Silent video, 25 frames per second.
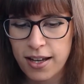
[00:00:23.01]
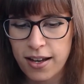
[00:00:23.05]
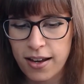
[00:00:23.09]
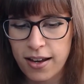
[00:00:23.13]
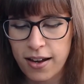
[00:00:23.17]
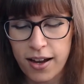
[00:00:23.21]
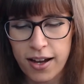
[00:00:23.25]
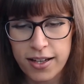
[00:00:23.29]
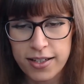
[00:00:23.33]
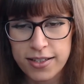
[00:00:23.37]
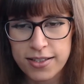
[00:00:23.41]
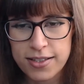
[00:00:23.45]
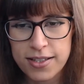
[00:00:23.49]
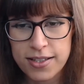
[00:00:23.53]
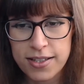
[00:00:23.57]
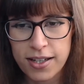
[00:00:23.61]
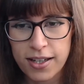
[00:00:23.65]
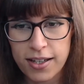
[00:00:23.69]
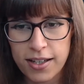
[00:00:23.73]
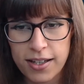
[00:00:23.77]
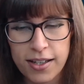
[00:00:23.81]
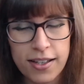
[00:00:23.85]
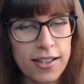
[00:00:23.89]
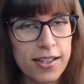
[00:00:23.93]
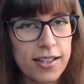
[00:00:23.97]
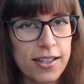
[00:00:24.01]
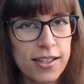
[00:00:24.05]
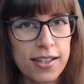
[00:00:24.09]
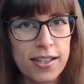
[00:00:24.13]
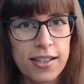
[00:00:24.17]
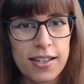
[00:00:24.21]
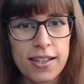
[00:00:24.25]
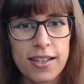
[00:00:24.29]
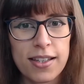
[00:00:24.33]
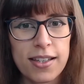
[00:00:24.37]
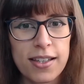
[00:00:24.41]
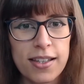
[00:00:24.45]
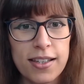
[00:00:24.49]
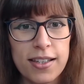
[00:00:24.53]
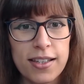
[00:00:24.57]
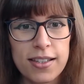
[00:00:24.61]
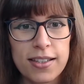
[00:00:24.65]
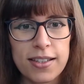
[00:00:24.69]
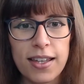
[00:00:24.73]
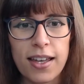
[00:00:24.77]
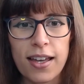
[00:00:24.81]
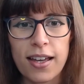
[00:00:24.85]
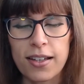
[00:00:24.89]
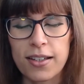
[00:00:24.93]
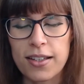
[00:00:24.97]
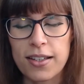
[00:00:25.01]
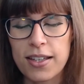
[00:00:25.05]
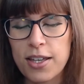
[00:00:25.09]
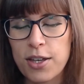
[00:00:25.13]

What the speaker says: And yeah,